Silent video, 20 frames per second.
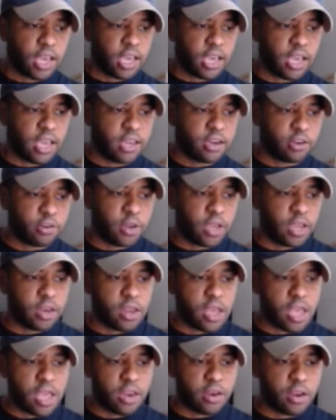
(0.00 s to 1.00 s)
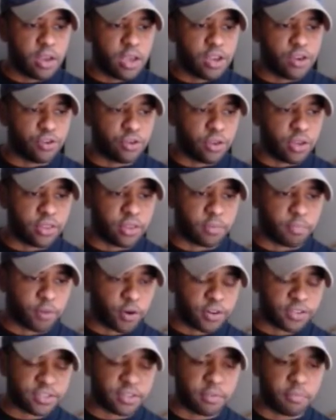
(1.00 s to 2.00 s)
And the
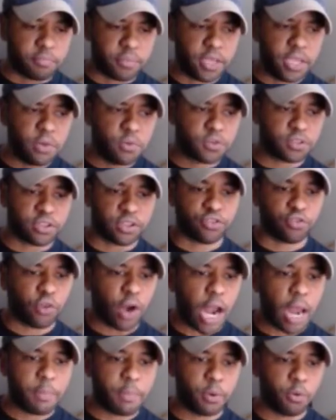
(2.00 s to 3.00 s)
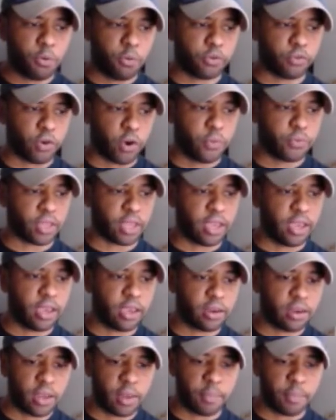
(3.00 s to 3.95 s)
person B was describing what was wrong with the kid,